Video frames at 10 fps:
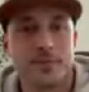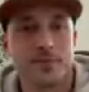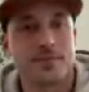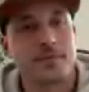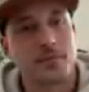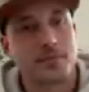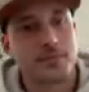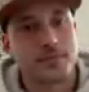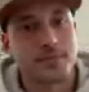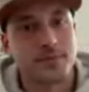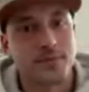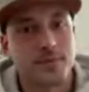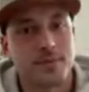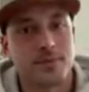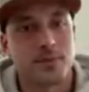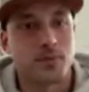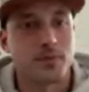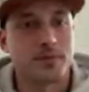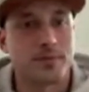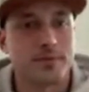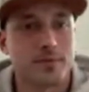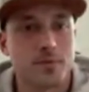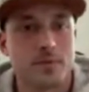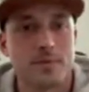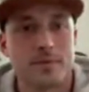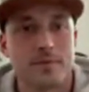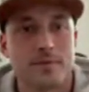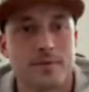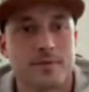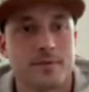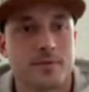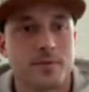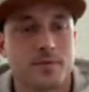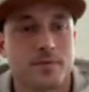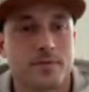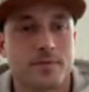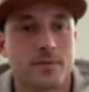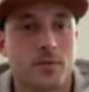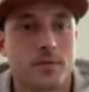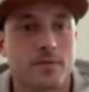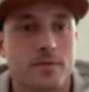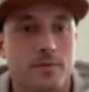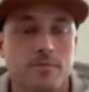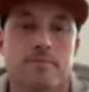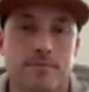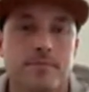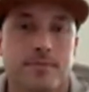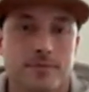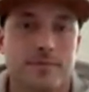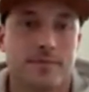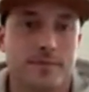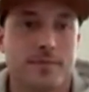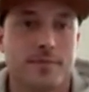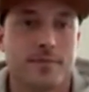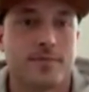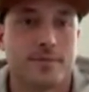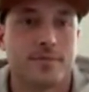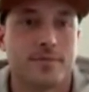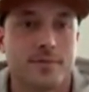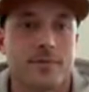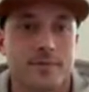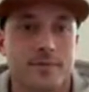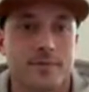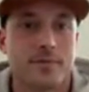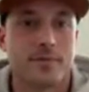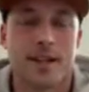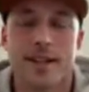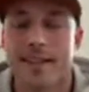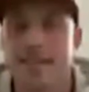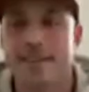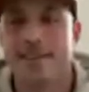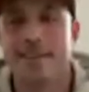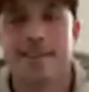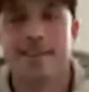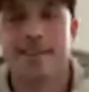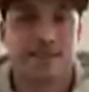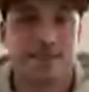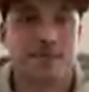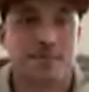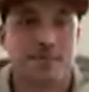(not speaking)